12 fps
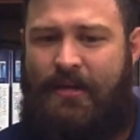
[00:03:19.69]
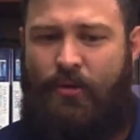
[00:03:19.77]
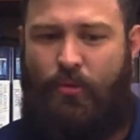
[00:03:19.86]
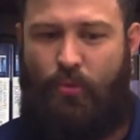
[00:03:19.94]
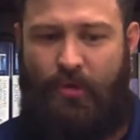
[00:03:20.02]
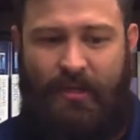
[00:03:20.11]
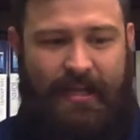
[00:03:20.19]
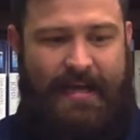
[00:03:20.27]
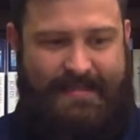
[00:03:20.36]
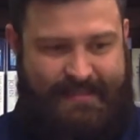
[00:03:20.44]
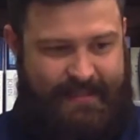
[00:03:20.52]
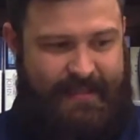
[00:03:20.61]

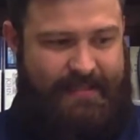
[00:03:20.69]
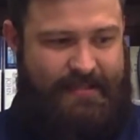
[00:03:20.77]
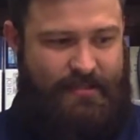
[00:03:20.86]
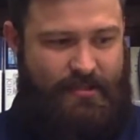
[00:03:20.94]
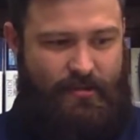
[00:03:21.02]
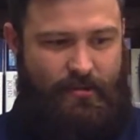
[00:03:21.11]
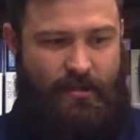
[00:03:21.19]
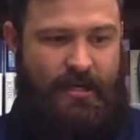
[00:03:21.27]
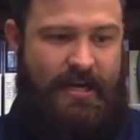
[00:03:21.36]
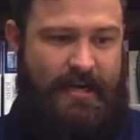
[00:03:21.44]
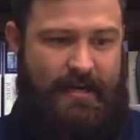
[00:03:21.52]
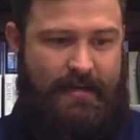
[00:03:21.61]
realize this until,
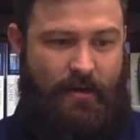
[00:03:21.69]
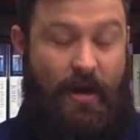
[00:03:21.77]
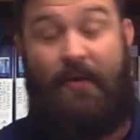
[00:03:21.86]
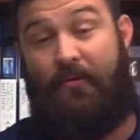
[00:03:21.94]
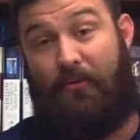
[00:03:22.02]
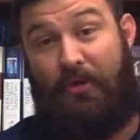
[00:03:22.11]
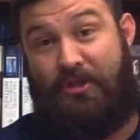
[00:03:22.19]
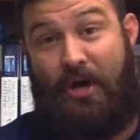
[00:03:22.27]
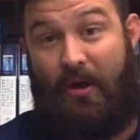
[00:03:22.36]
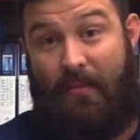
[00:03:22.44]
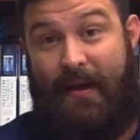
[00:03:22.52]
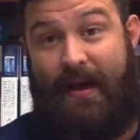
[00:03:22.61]
uh, or hadn't really
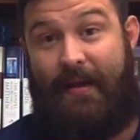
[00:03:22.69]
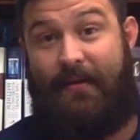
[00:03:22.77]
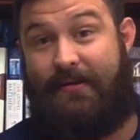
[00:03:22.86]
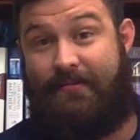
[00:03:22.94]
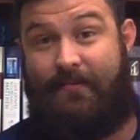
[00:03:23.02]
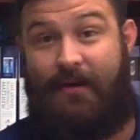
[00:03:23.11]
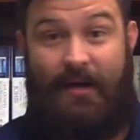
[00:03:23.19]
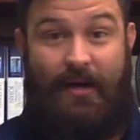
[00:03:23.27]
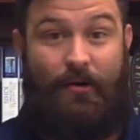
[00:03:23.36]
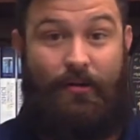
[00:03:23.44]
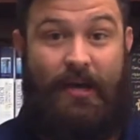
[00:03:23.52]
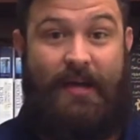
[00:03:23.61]
thought about it uh, a
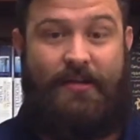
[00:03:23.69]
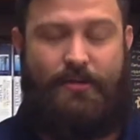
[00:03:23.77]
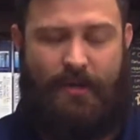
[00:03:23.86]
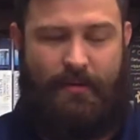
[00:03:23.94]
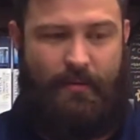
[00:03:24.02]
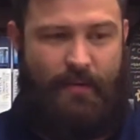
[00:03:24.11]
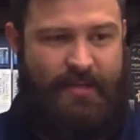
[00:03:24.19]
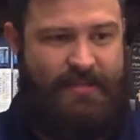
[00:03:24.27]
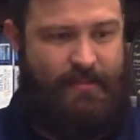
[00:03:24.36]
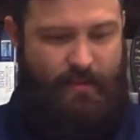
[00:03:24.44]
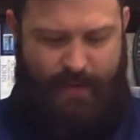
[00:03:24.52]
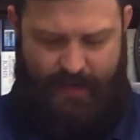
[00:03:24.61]
whole lot until I read
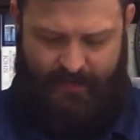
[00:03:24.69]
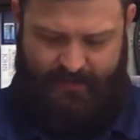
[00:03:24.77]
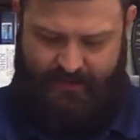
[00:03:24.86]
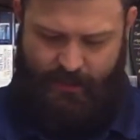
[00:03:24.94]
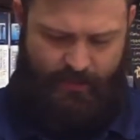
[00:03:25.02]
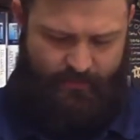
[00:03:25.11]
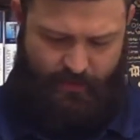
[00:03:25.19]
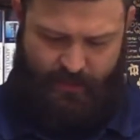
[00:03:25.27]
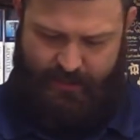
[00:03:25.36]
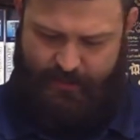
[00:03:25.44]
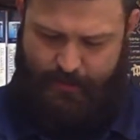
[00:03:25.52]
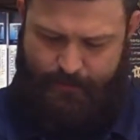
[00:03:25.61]
something about it studying for
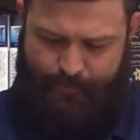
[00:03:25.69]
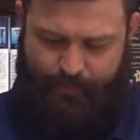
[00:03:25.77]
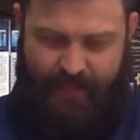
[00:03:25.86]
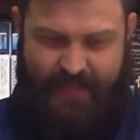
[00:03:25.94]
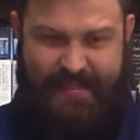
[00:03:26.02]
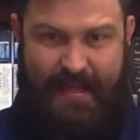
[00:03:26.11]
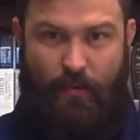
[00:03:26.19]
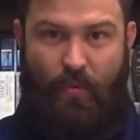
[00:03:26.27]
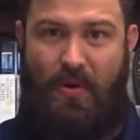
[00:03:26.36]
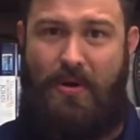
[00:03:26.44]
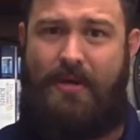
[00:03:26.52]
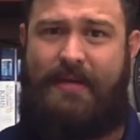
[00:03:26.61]
this is that
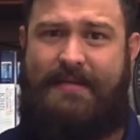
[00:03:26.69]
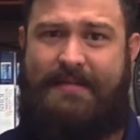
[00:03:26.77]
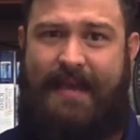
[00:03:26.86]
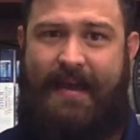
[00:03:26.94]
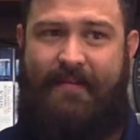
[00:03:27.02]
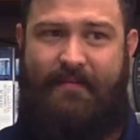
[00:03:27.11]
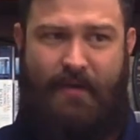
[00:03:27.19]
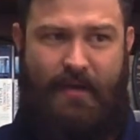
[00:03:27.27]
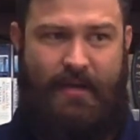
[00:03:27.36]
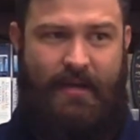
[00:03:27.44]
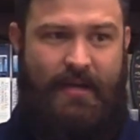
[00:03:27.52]
work is kind of a,